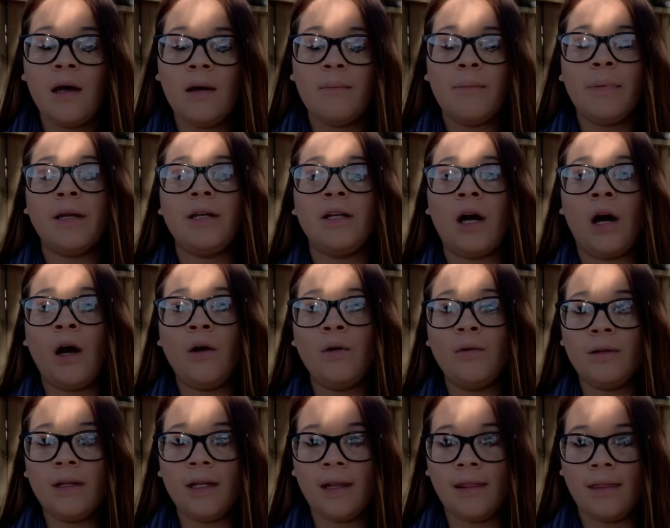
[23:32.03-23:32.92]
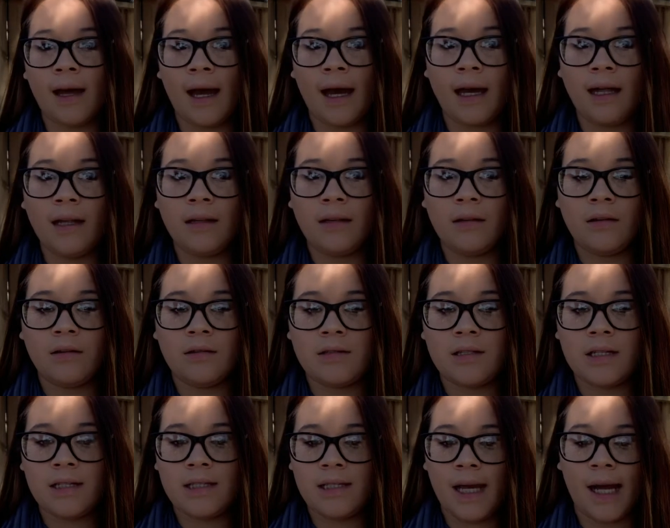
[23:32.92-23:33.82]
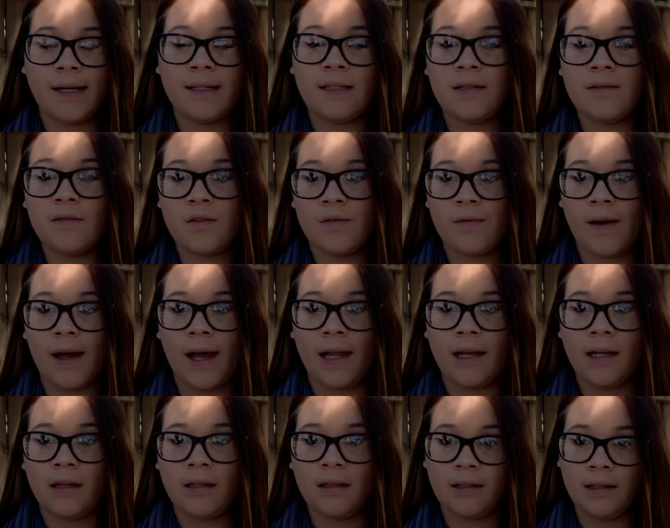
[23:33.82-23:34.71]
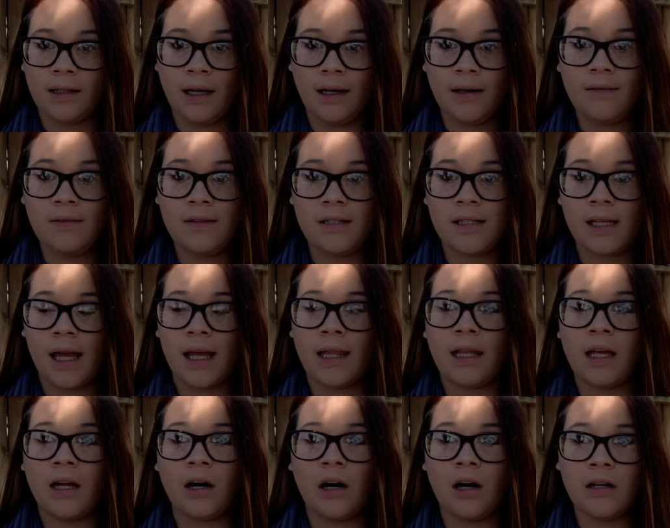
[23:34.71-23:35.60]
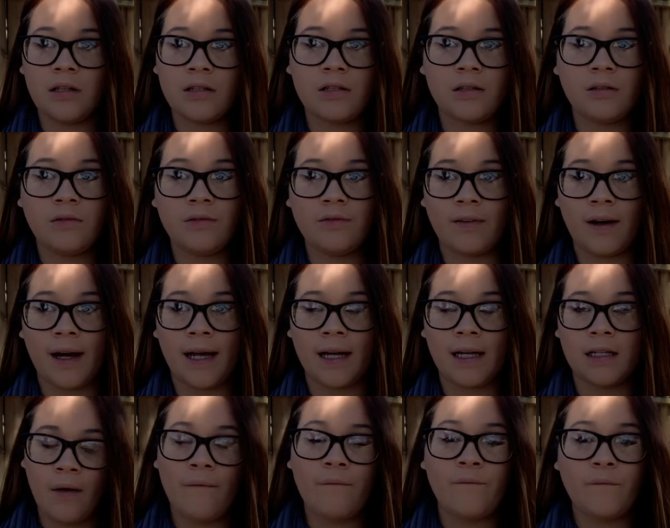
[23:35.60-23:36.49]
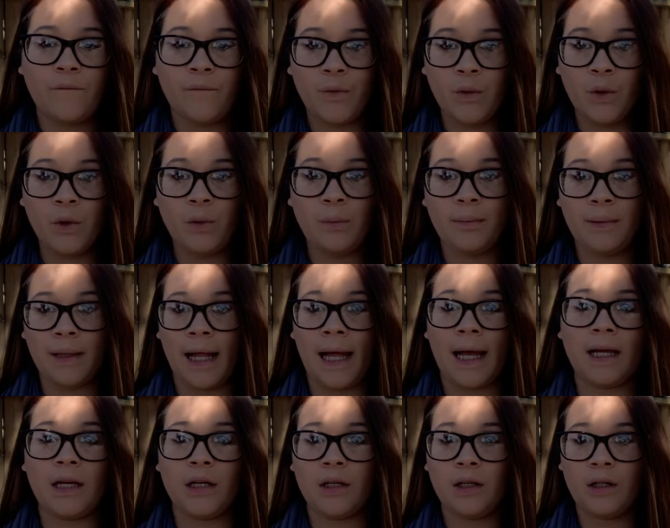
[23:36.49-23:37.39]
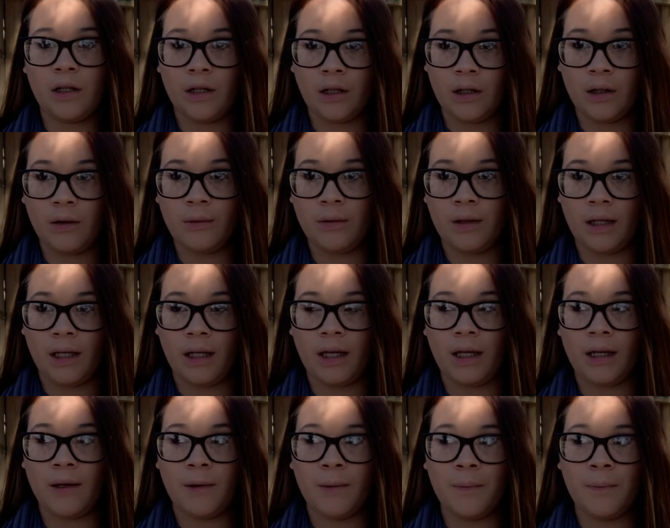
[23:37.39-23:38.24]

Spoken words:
But not only that, detectives find gloves, and they also find full black clothing,